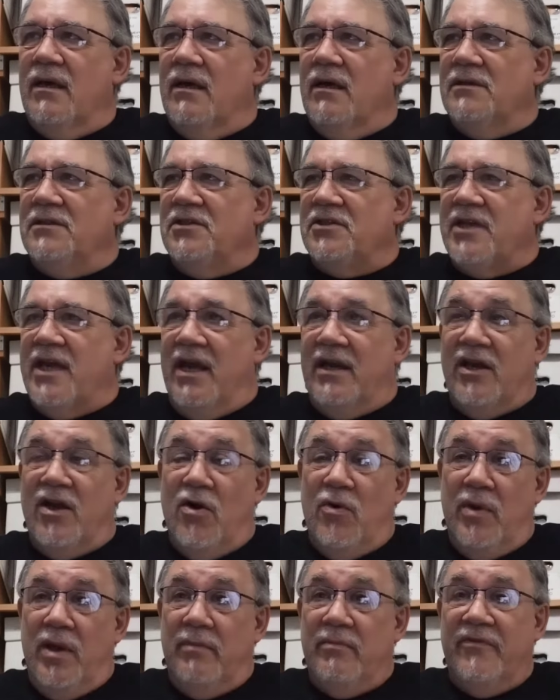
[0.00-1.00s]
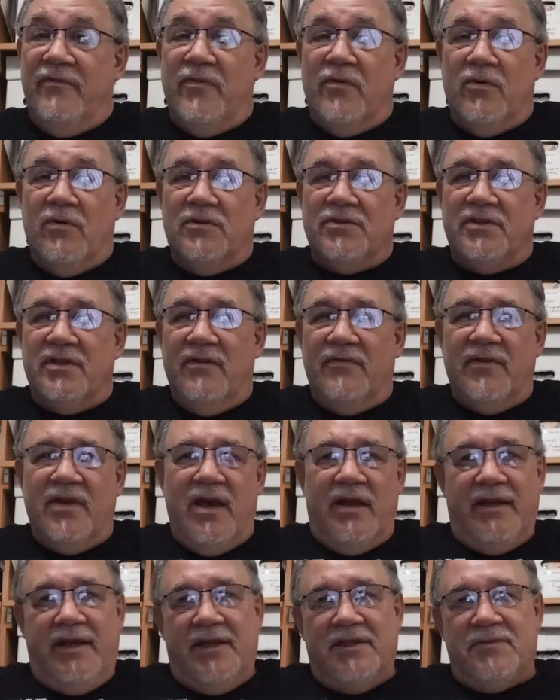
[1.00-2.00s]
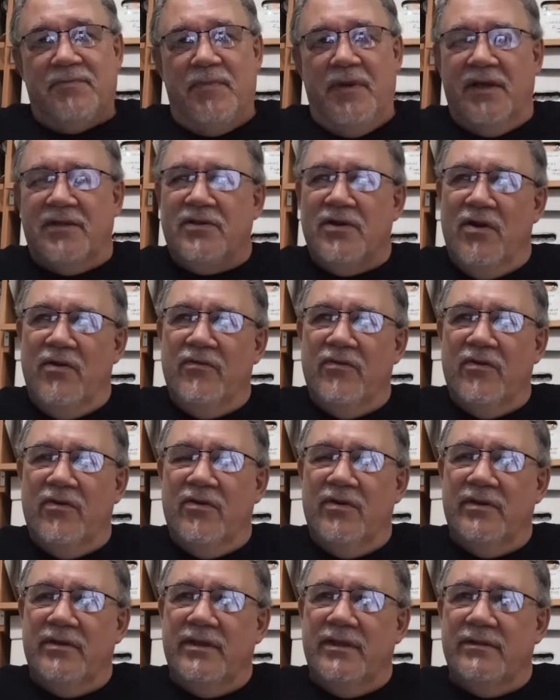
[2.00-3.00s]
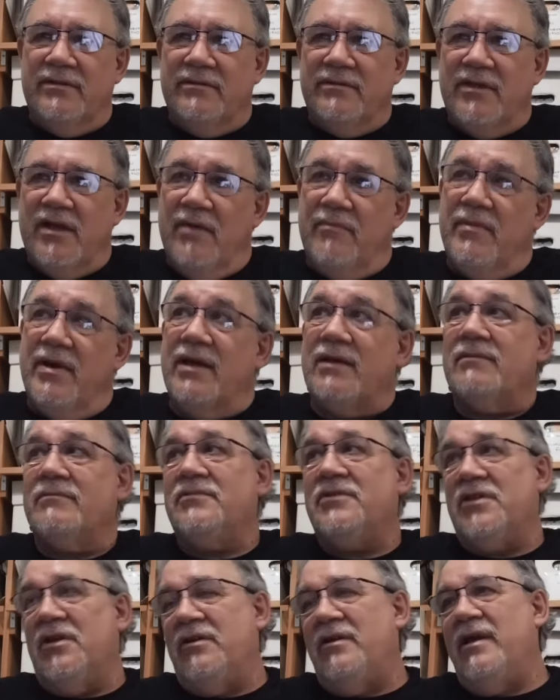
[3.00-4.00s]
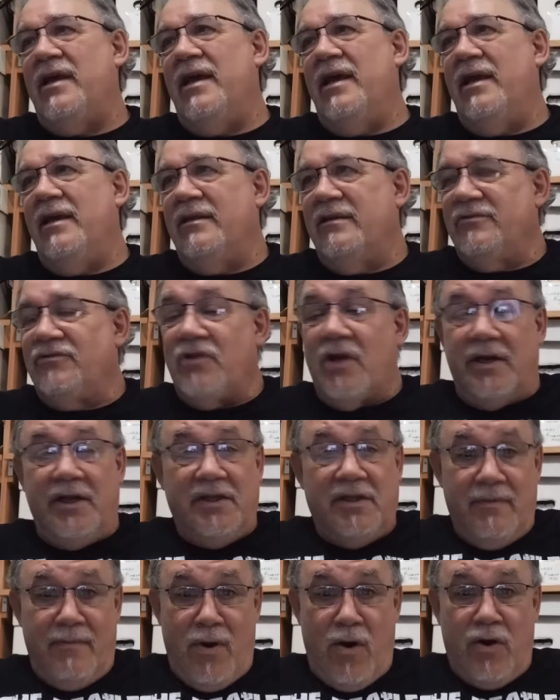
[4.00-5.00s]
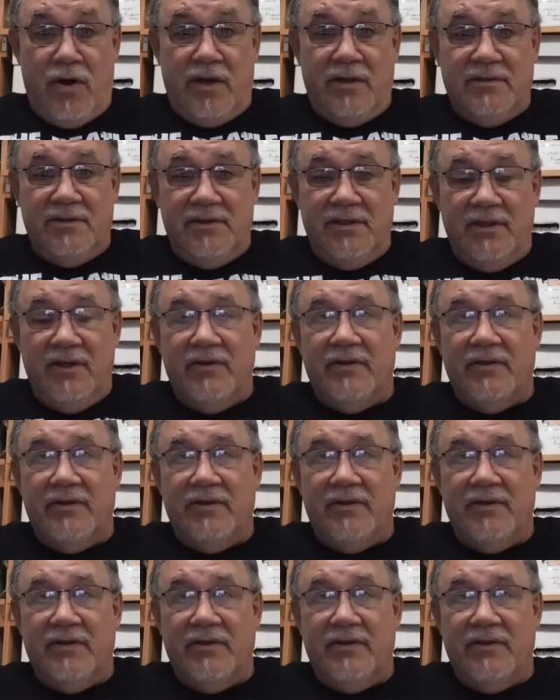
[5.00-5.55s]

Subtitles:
Just kind of go in before stuff kind of gets picked over, and then come back Sunday and try to get the bargains.